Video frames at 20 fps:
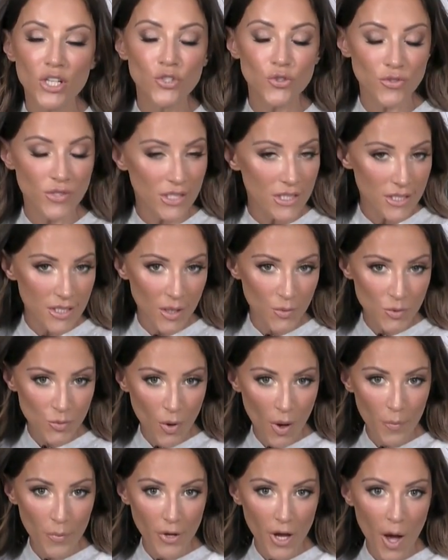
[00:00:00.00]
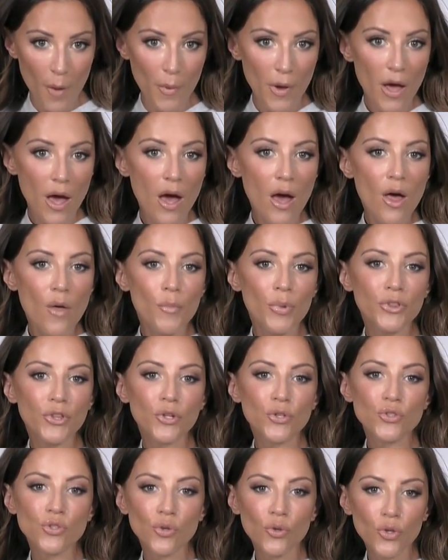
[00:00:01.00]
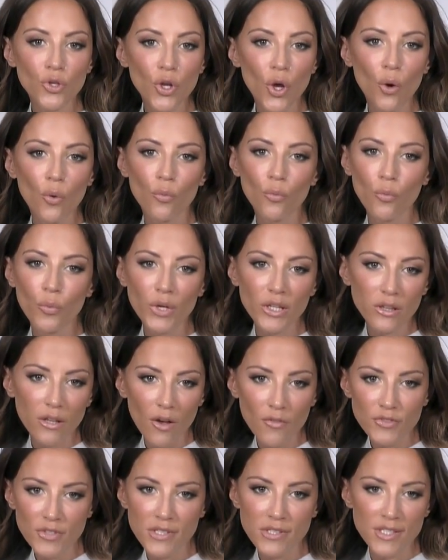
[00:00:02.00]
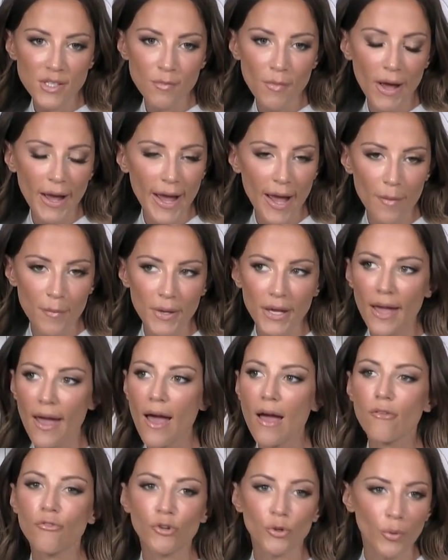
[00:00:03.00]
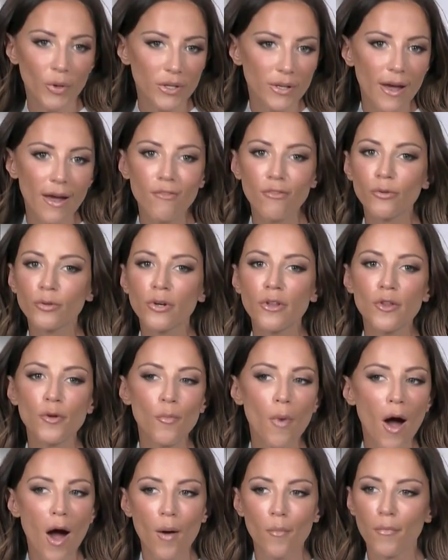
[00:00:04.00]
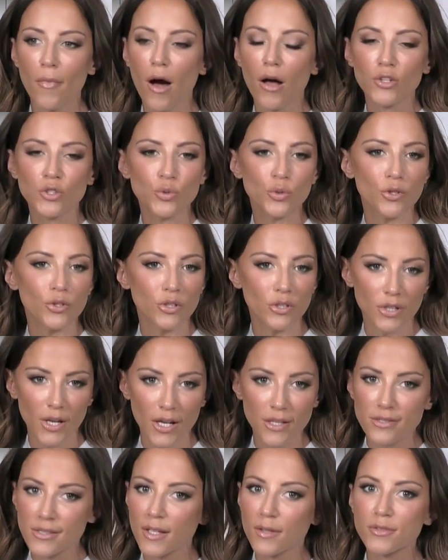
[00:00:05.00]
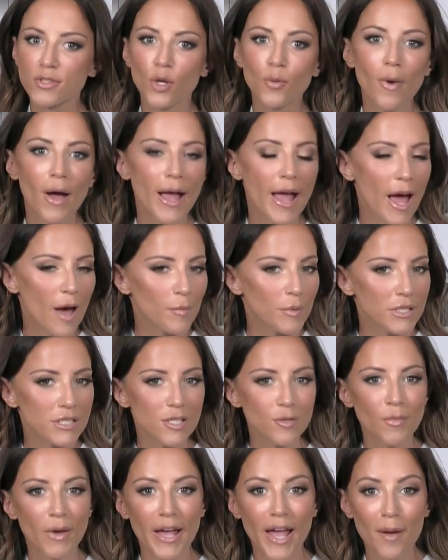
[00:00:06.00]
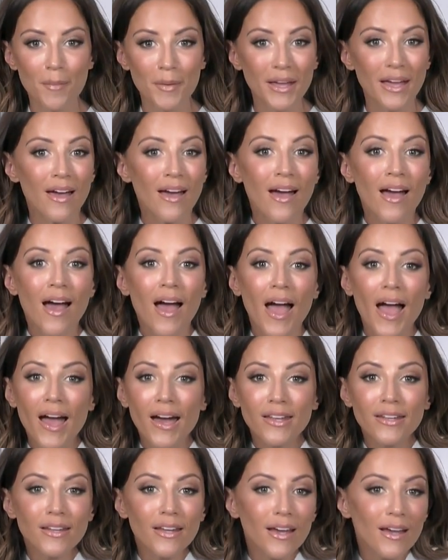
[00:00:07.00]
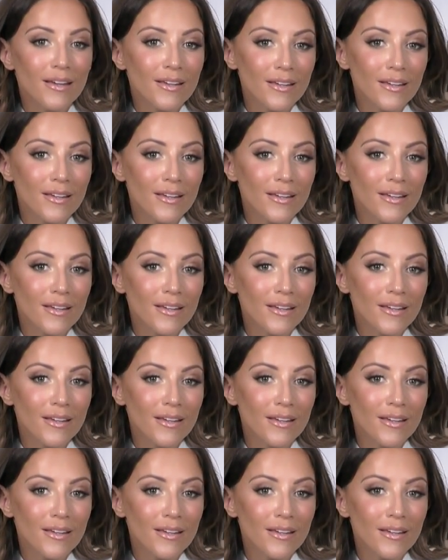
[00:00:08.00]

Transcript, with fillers: interesting teams popping up, but there's, you know, we'd love to see Miami. Everyone, everyone and their mom on Twitter today is like, to Miami, to Miami. And